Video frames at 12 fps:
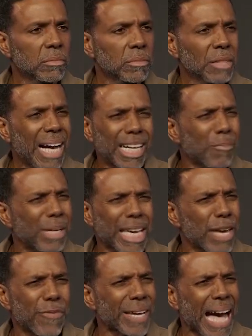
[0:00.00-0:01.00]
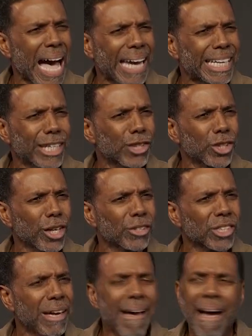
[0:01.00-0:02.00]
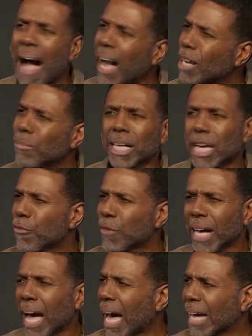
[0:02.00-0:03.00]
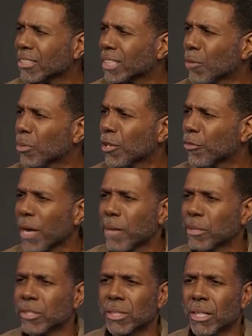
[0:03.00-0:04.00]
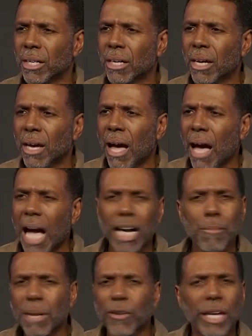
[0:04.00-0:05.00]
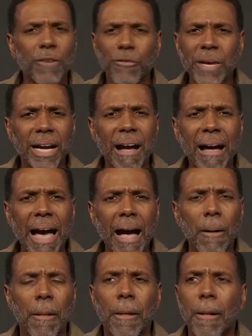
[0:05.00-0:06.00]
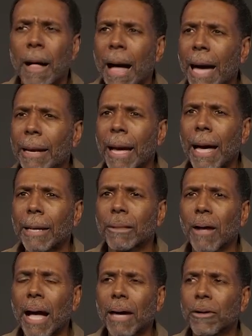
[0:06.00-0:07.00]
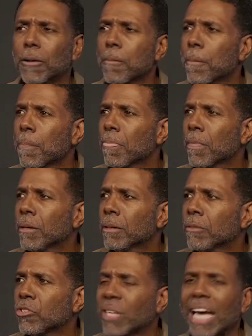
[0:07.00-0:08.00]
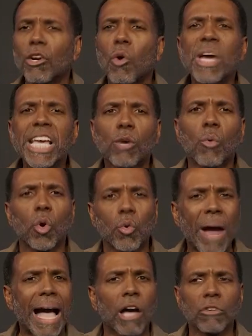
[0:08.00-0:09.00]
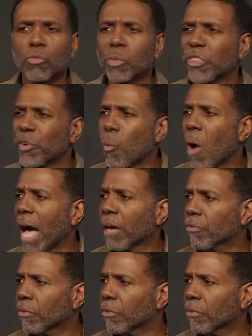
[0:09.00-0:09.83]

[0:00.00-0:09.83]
How come they can't figure out how to get to church? How come they can't figure out how to stay with their families? How come they can't figure out how to stand on equal grounds with their wife?